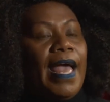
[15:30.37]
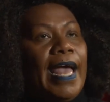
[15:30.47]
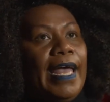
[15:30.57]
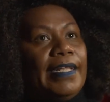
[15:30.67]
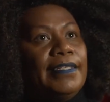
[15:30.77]

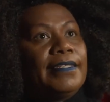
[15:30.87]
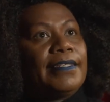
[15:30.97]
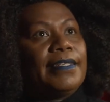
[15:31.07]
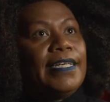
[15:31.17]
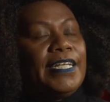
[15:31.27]
And
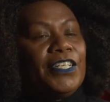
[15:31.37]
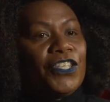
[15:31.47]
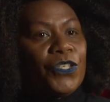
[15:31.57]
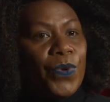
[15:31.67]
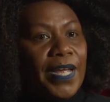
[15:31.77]
in
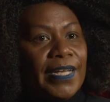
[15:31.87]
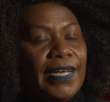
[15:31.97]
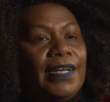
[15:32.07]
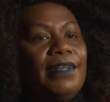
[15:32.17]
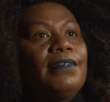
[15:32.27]

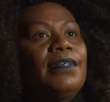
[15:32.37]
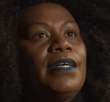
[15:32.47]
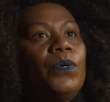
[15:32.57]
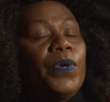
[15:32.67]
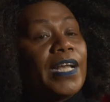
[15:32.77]
Australia,
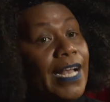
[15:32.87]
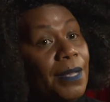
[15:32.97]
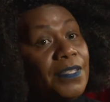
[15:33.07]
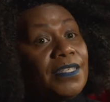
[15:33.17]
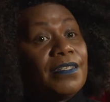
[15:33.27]
when it
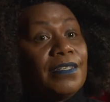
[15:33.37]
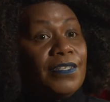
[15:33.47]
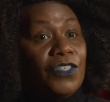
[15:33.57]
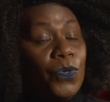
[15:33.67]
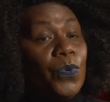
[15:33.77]
comes to
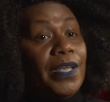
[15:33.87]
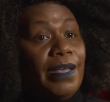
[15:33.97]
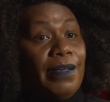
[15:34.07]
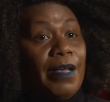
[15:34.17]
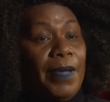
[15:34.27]

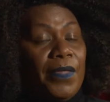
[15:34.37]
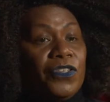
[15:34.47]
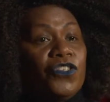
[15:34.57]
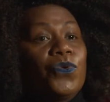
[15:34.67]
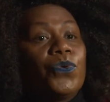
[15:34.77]
talking about the
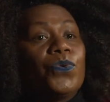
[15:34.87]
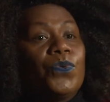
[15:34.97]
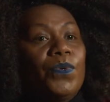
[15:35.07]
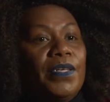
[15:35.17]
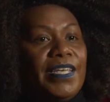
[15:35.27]

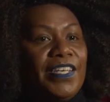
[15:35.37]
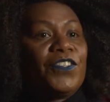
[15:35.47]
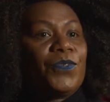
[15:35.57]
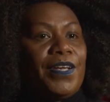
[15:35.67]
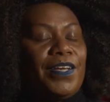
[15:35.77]
true
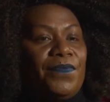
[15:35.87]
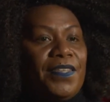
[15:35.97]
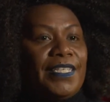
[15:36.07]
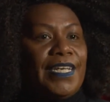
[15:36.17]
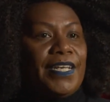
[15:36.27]
history of
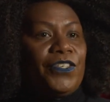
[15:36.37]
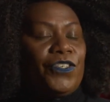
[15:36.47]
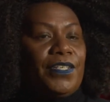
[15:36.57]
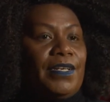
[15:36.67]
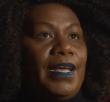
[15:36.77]
this
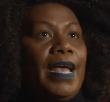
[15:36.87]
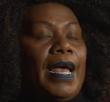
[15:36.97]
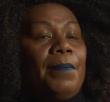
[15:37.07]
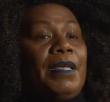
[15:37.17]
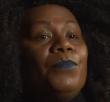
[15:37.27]
nation,
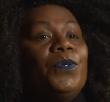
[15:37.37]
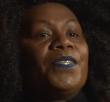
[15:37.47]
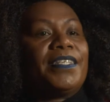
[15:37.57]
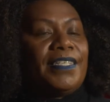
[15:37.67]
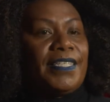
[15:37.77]
I mean,
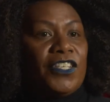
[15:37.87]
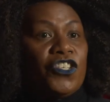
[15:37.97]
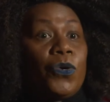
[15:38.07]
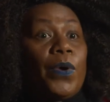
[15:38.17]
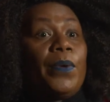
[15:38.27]
music is such
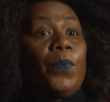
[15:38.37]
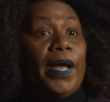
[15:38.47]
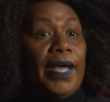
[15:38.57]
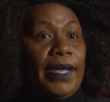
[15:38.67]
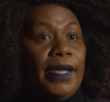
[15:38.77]
a great
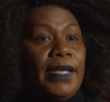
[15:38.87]
way